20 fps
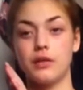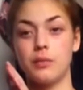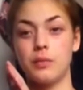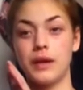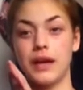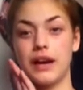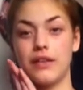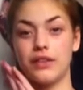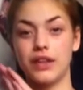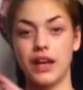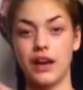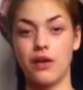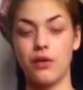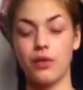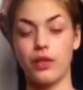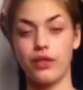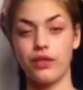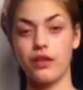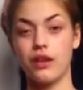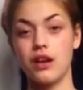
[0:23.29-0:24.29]
be having it on the
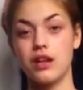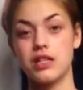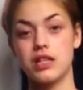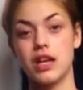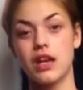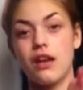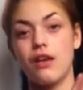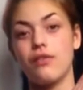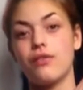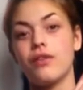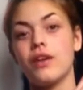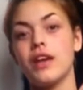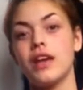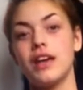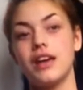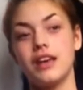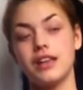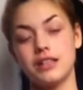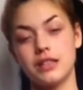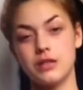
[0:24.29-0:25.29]
30th.
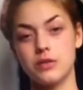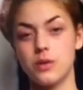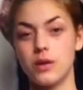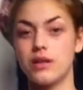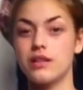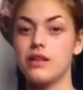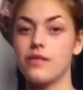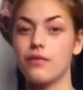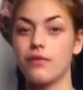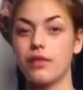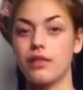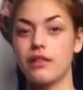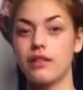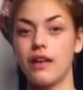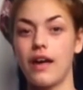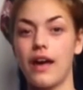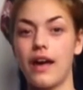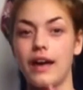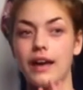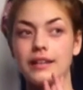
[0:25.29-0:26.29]
It's the 27th
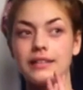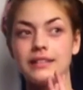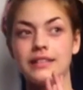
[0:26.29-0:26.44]
today.